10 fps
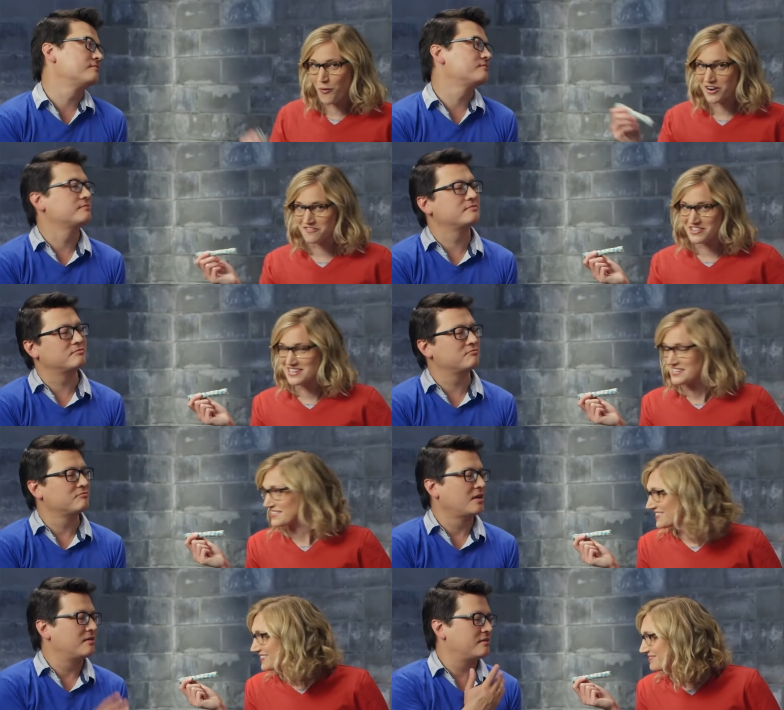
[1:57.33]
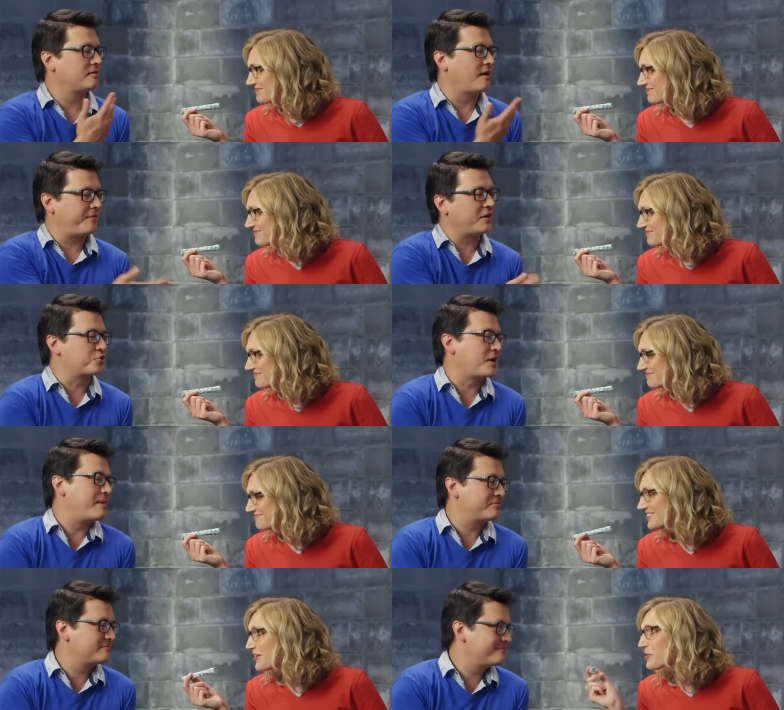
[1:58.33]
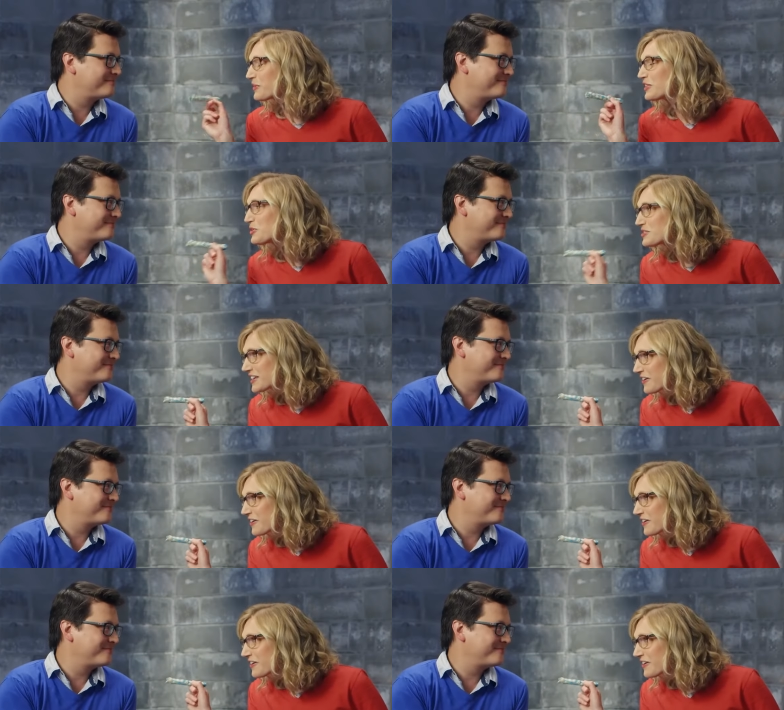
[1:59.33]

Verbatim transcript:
Speaker 1: one of these. A
Speaker 2: finger trap.
Speaker 1: No, it only looks like